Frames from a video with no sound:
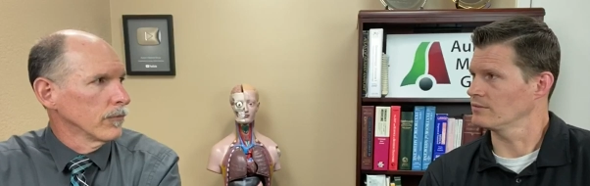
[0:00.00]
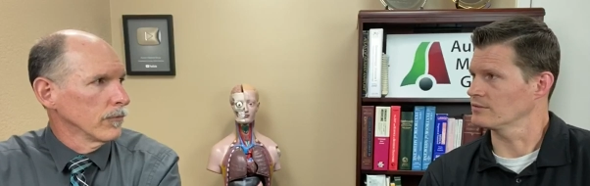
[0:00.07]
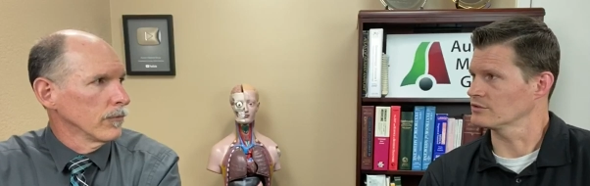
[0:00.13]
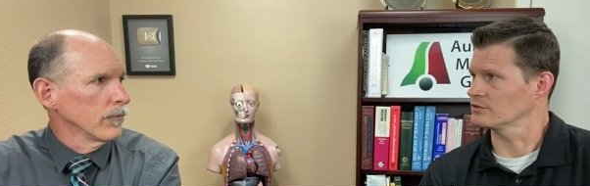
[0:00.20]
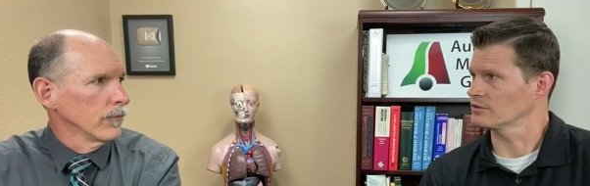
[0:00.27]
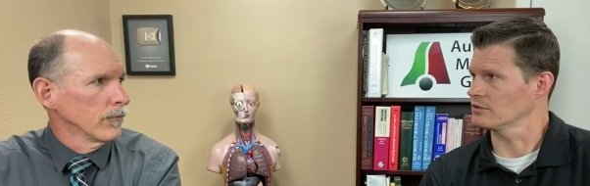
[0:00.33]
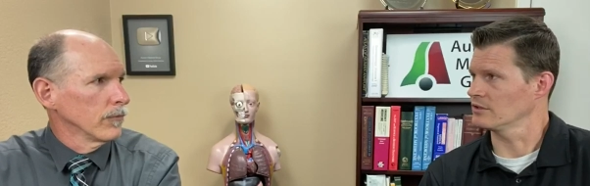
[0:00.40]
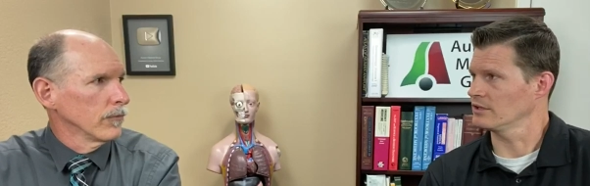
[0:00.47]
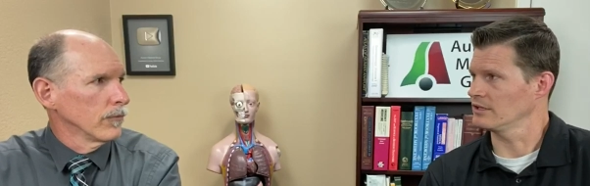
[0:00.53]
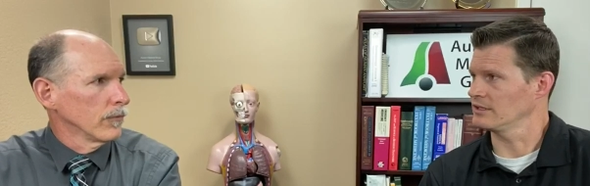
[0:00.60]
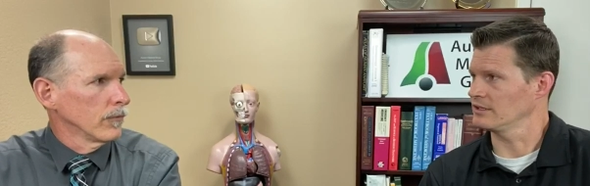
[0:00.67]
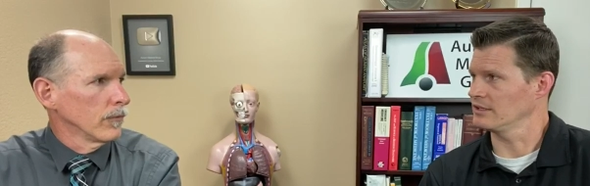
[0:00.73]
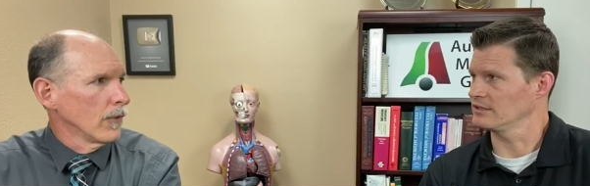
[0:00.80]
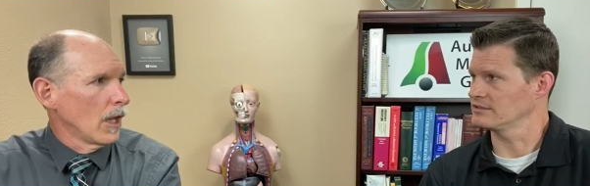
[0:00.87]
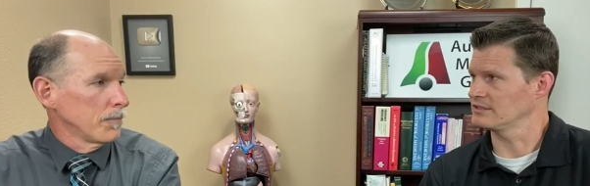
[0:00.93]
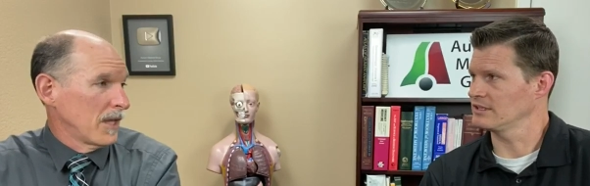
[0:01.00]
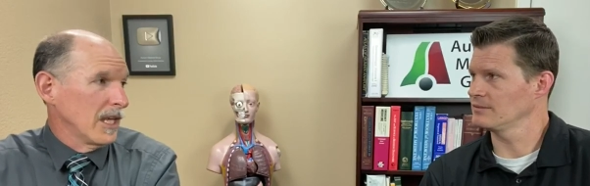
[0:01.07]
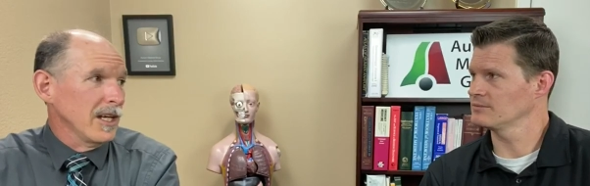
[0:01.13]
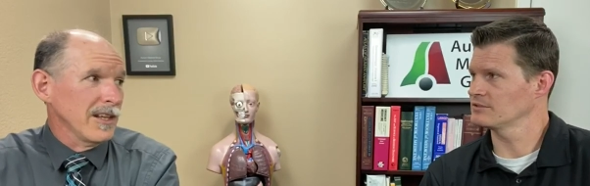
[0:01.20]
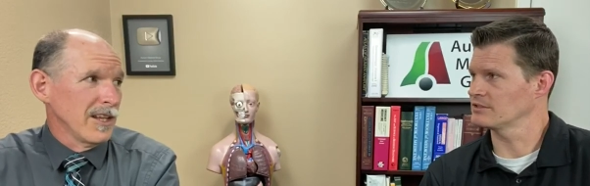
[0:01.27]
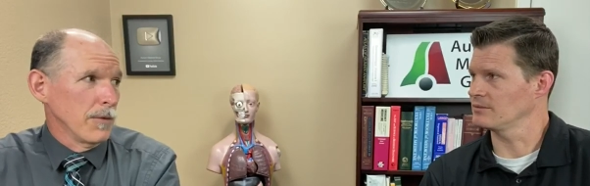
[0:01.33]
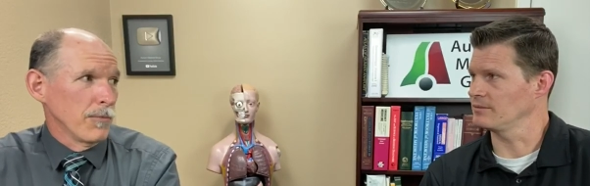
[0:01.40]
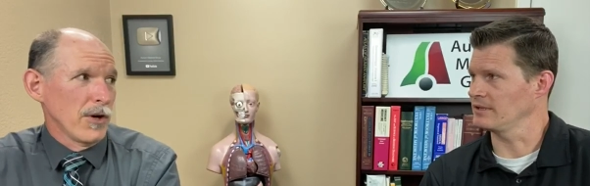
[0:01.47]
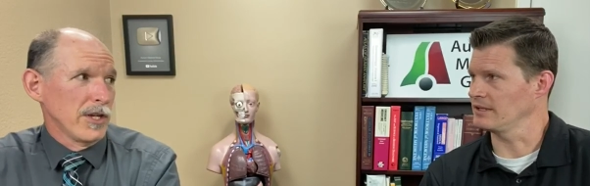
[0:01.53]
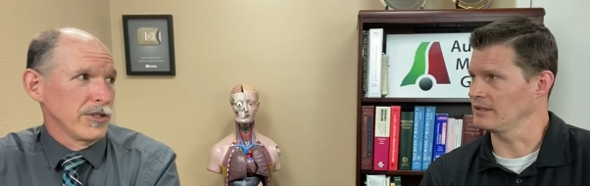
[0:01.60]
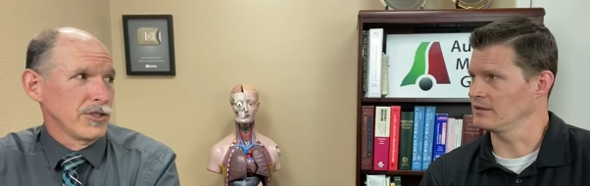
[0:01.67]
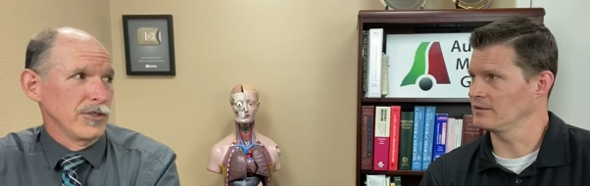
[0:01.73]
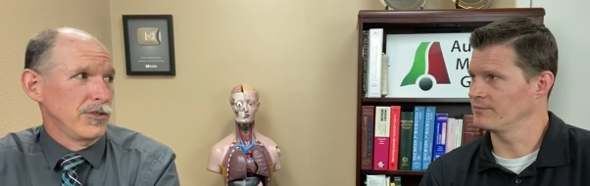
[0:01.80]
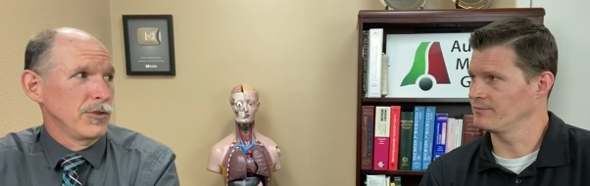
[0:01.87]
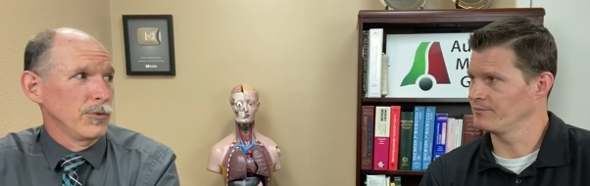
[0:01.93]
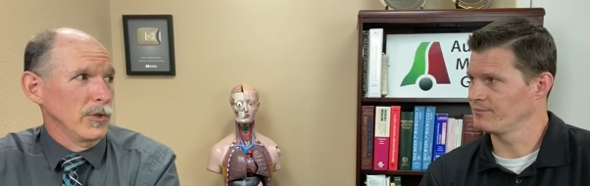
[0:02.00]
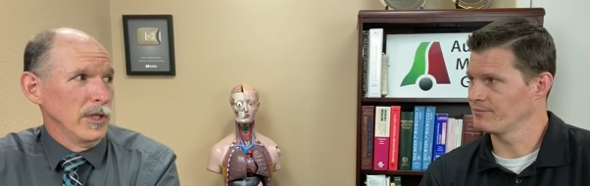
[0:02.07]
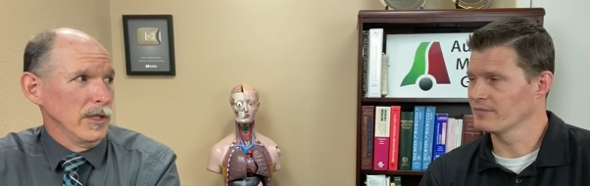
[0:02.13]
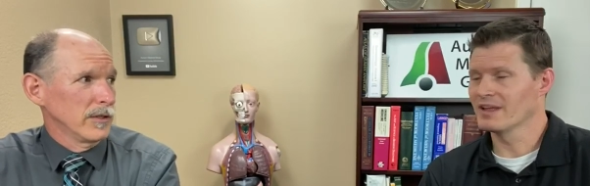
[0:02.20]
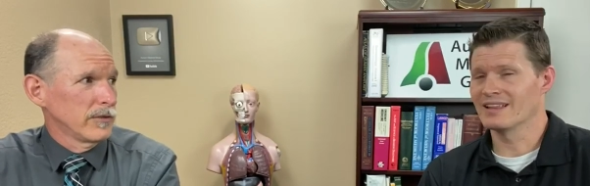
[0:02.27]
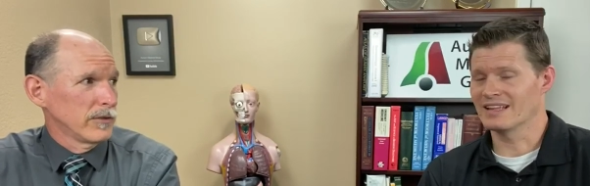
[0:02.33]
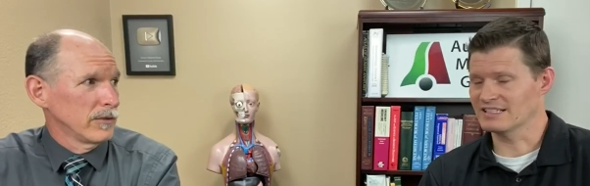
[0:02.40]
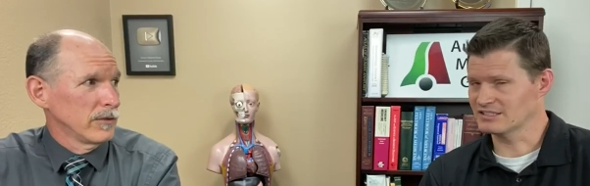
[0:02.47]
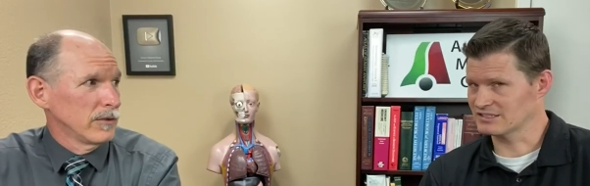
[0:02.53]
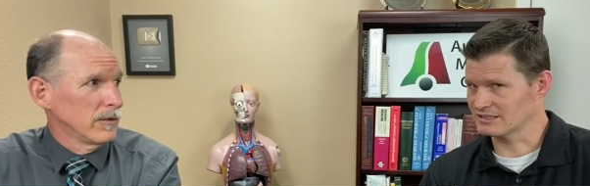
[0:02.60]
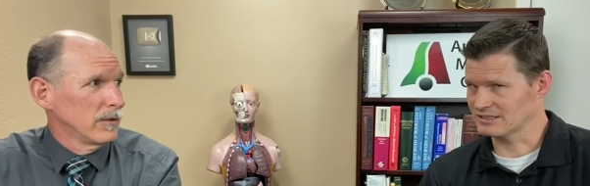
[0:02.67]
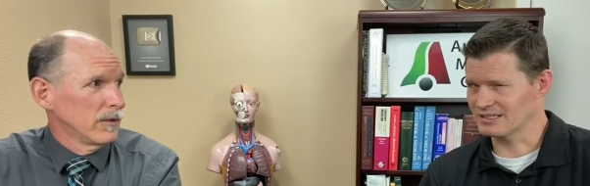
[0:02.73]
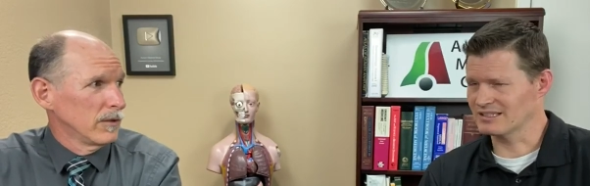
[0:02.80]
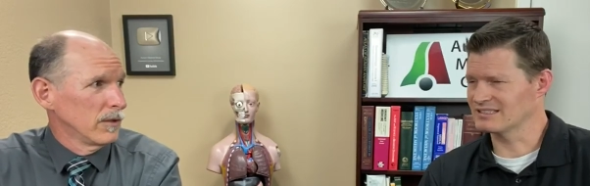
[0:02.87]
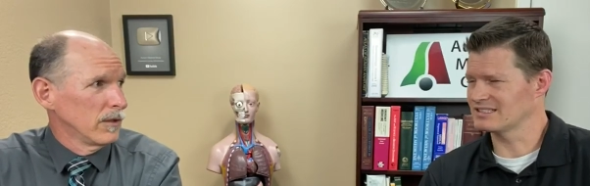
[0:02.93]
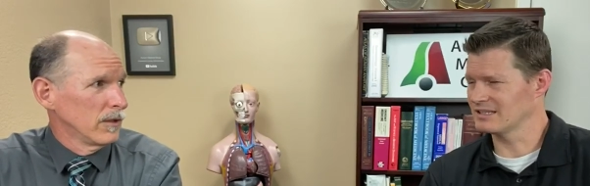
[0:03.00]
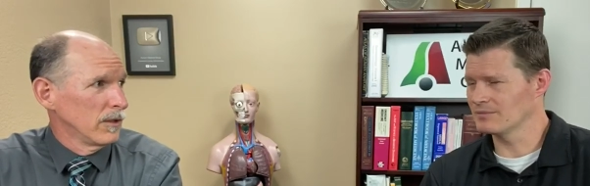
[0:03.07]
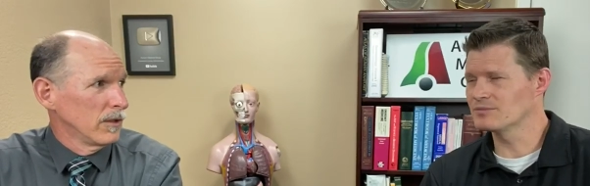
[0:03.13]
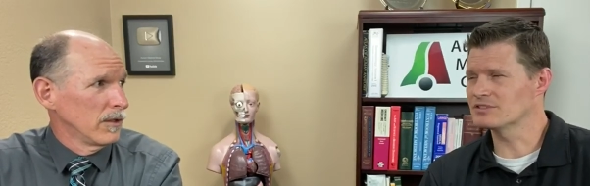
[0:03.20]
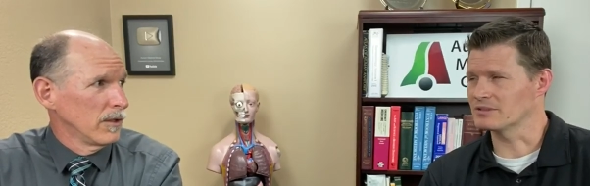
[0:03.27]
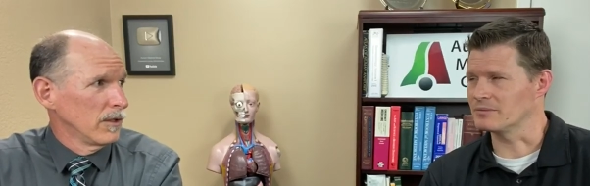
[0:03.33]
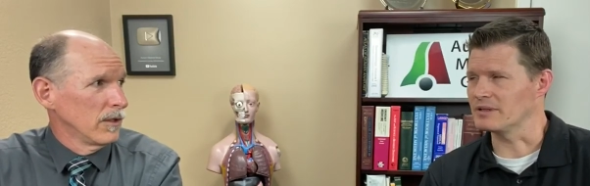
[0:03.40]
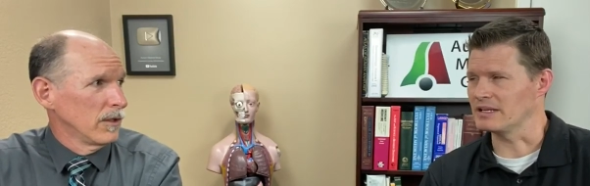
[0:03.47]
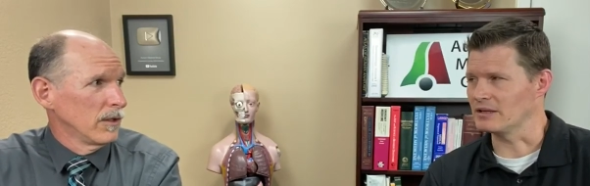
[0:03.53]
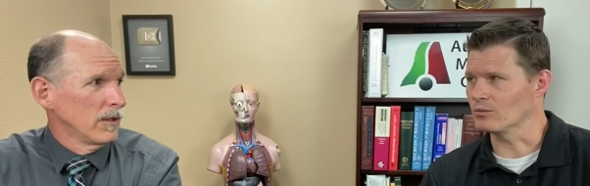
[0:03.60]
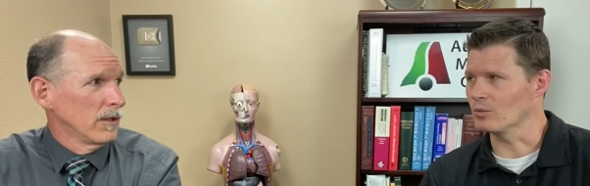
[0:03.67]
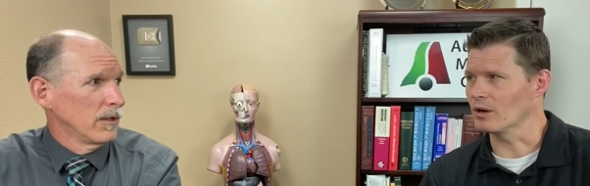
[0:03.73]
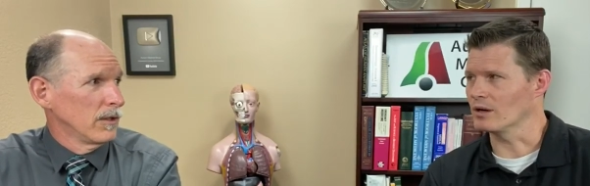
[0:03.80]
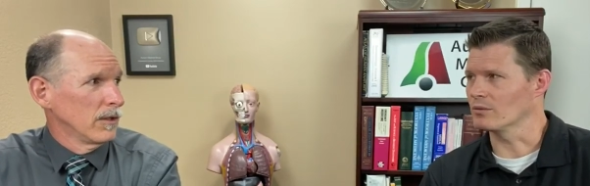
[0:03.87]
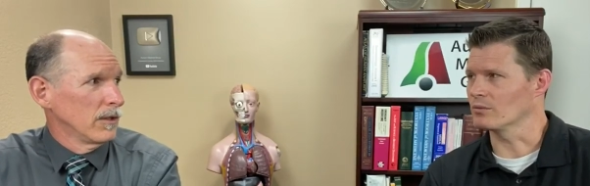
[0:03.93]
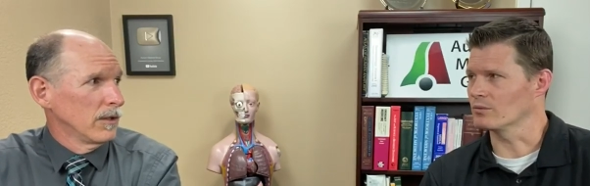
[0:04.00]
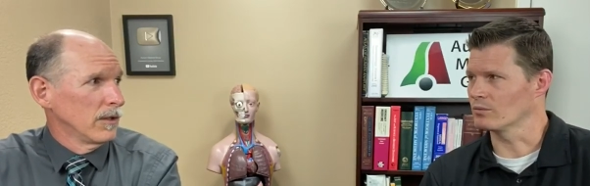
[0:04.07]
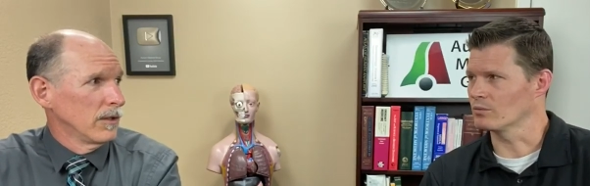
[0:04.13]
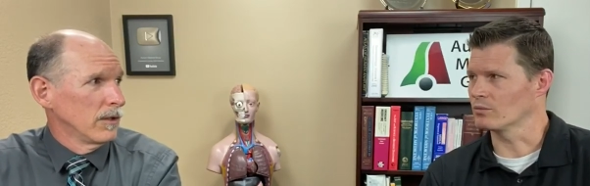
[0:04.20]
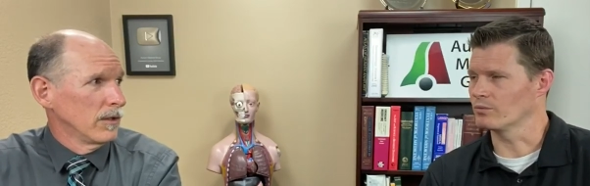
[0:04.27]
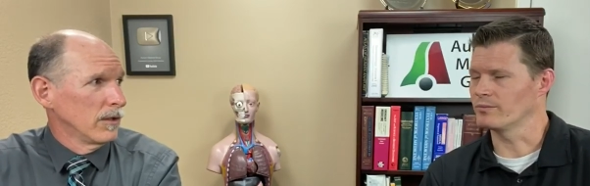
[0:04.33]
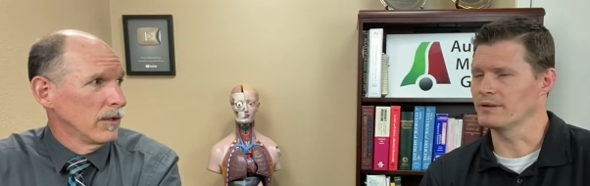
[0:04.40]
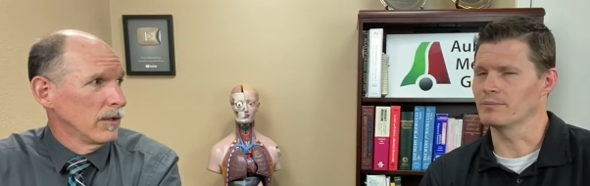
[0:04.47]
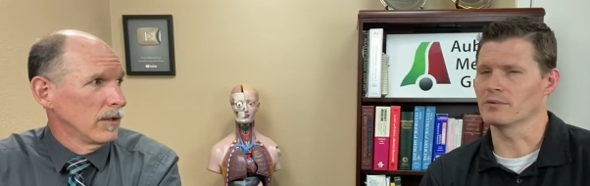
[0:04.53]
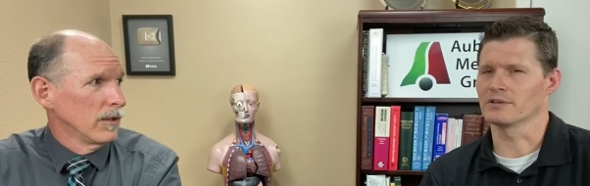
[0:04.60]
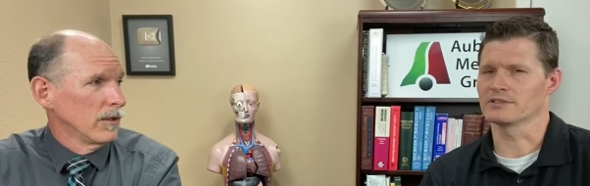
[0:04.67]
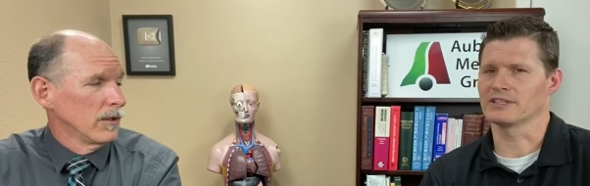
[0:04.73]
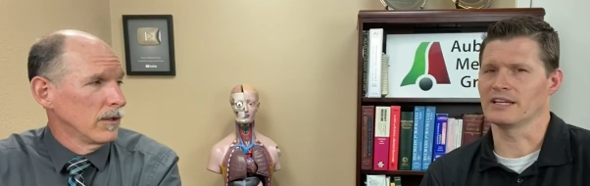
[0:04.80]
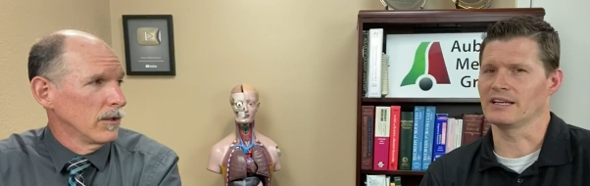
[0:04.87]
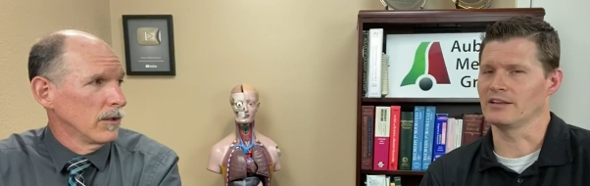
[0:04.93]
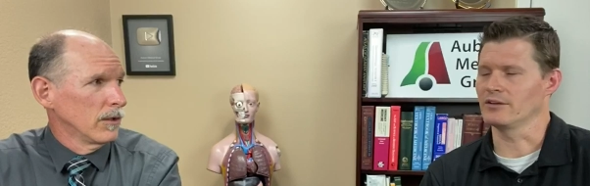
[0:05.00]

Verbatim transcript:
Speaker 1: know for sure. It, it I'm seems to be two weeks. That's seems to be what people are saying.